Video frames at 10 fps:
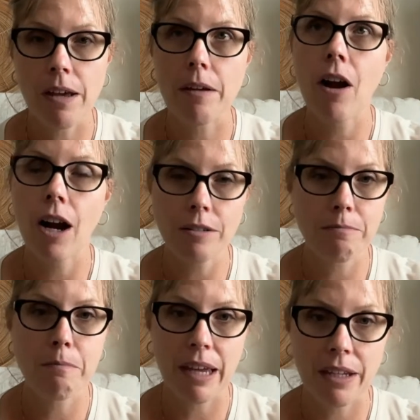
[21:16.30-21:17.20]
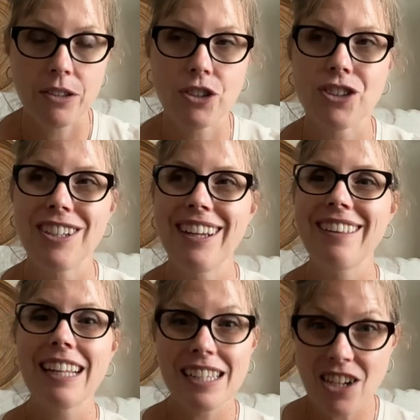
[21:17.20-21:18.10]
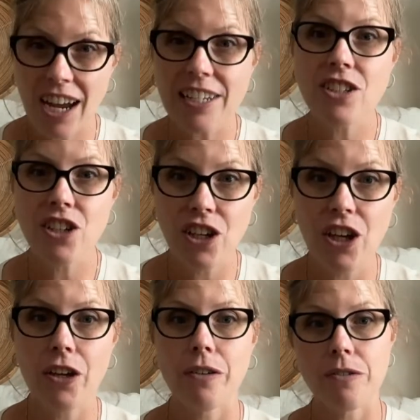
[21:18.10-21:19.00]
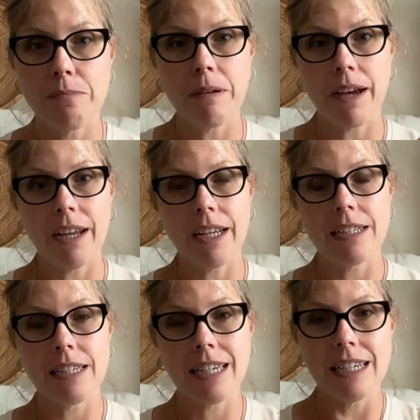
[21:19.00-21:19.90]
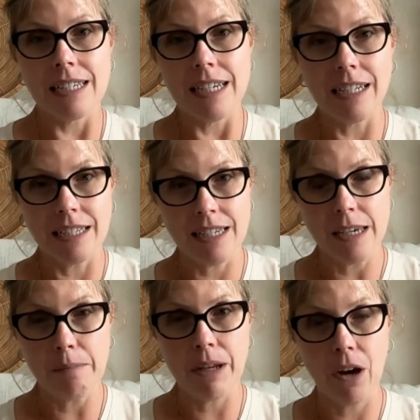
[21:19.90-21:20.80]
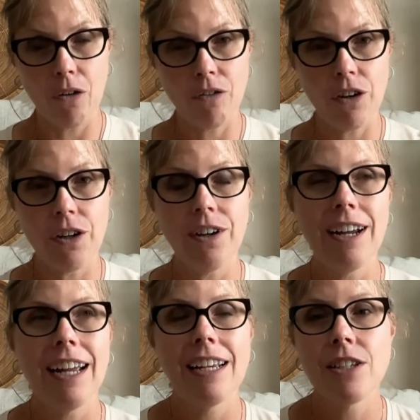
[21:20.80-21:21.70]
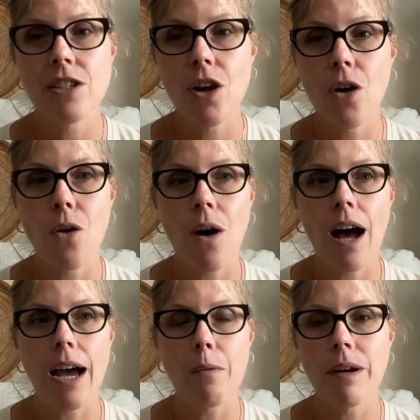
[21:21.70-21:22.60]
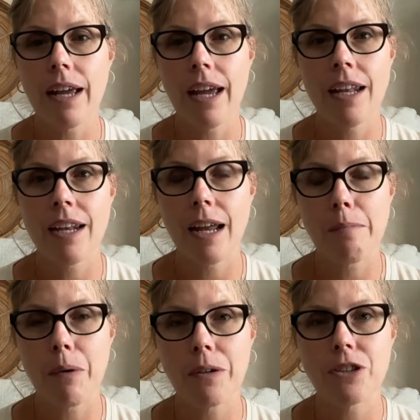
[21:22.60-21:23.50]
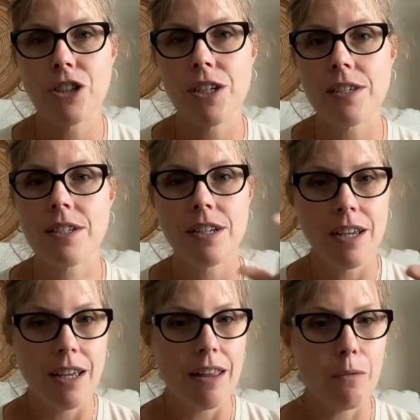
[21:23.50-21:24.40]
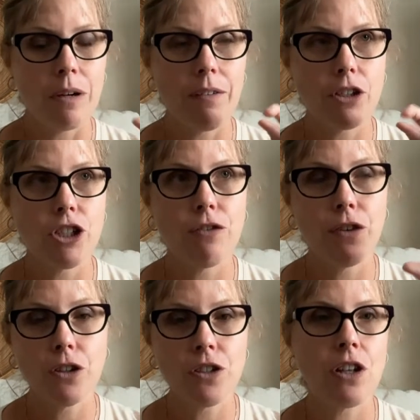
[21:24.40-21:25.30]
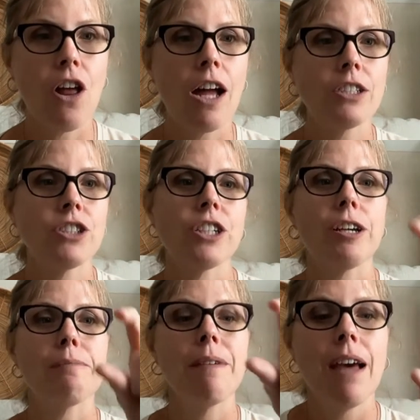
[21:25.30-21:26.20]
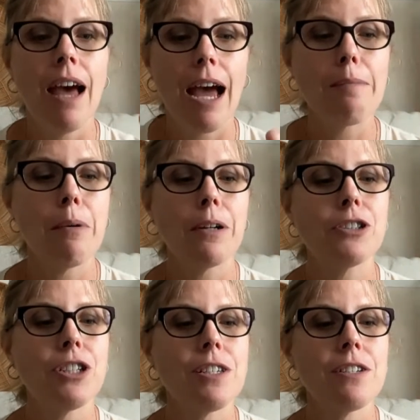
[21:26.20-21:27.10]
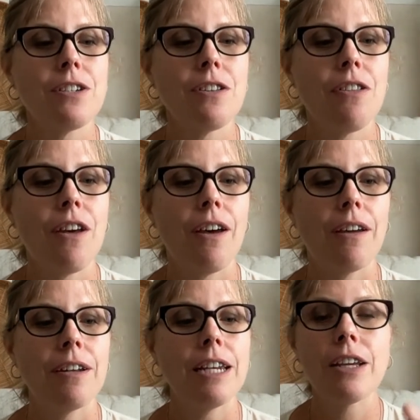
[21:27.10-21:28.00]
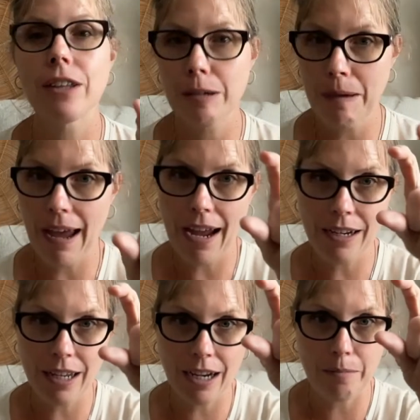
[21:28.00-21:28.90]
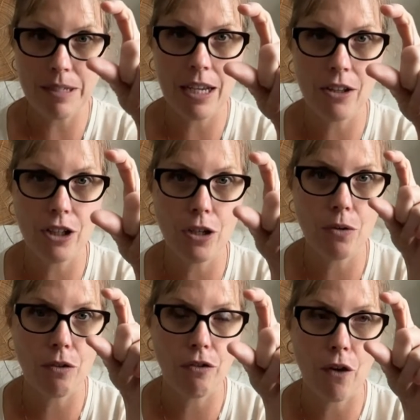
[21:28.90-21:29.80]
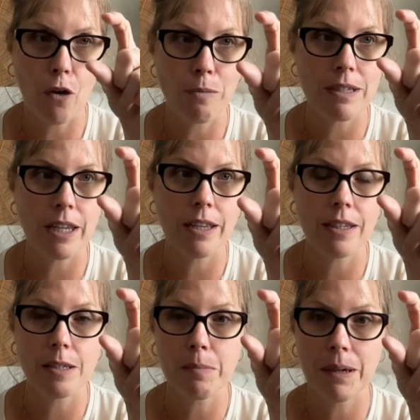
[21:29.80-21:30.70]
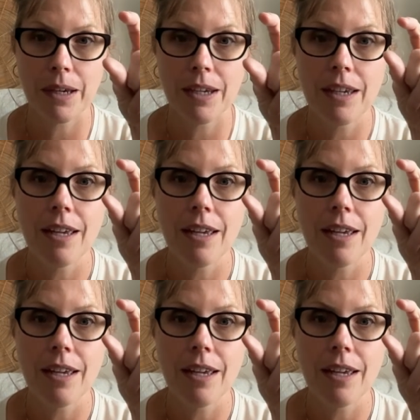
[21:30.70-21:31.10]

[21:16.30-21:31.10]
garden bench that's nice to use, but it's easy to tip it over. So I went ahead and I purchased, whenever she first launched them, I purchased the kneeling pad, and I'm telling you, the foam is like this big,